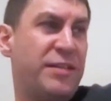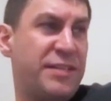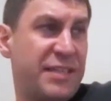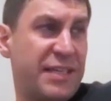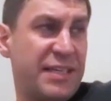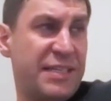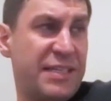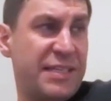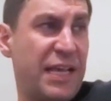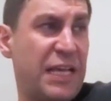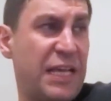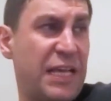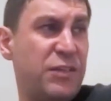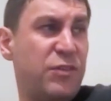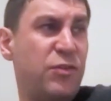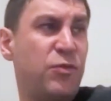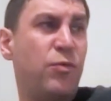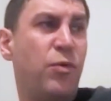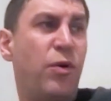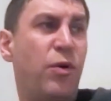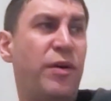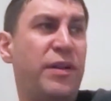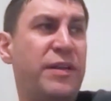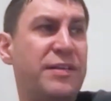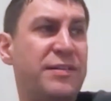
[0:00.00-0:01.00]

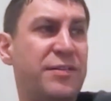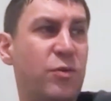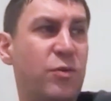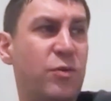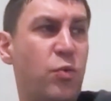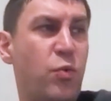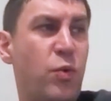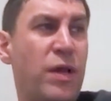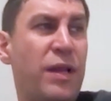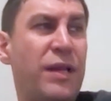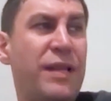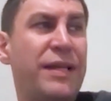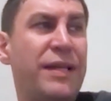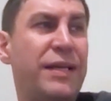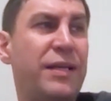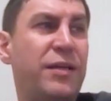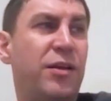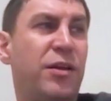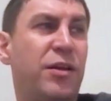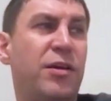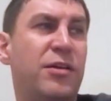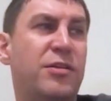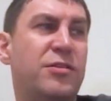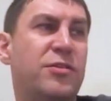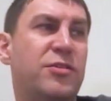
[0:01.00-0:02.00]
successful one, is the
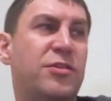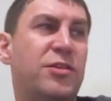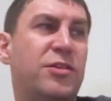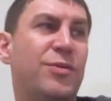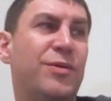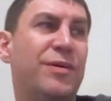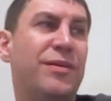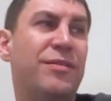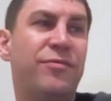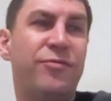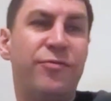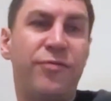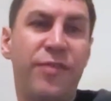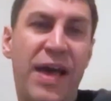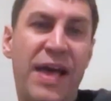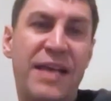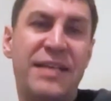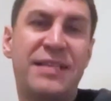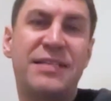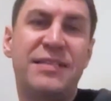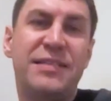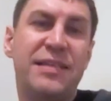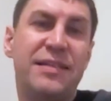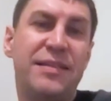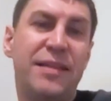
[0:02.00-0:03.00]
willingness to
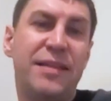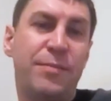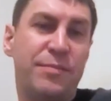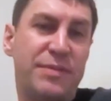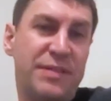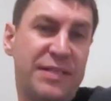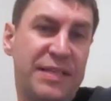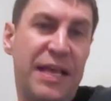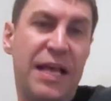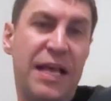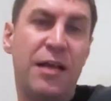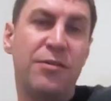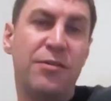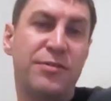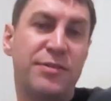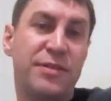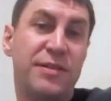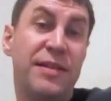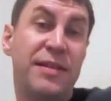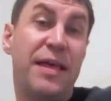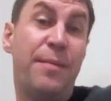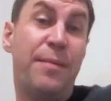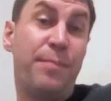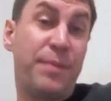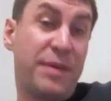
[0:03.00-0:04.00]
invest in themselves
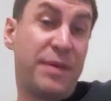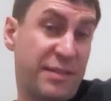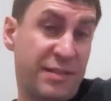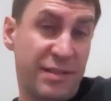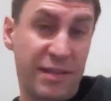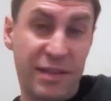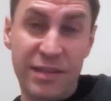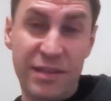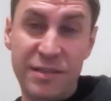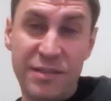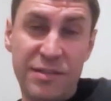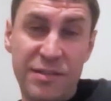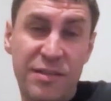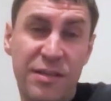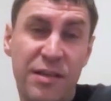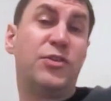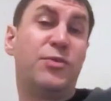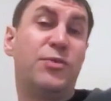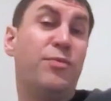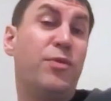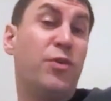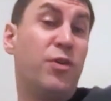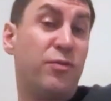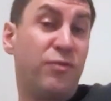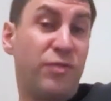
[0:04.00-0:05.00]
and their business
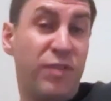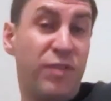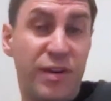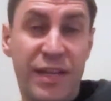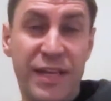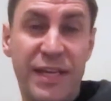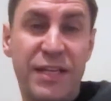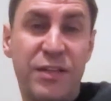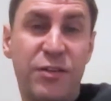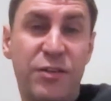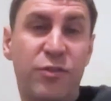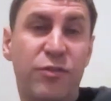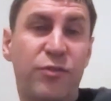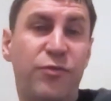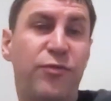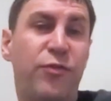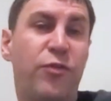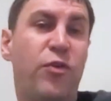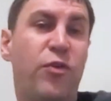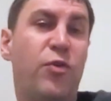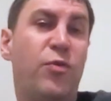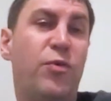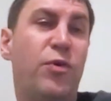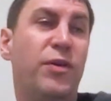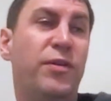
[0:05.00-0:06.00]
to move the needle
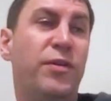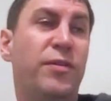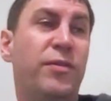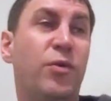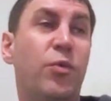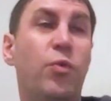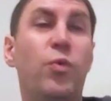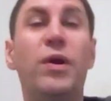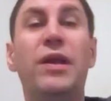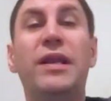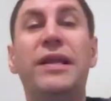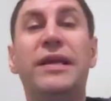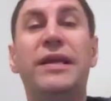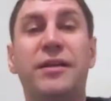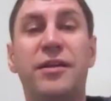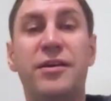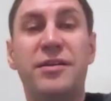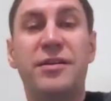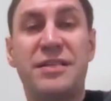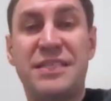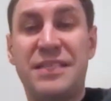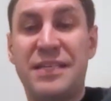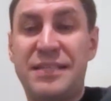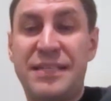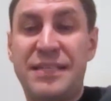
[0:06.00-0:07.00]
forward and the
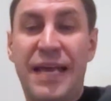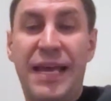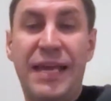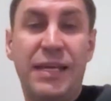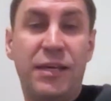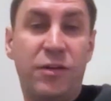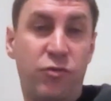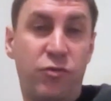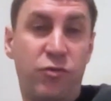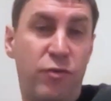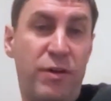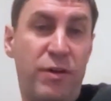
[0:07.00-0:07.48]
willingness to take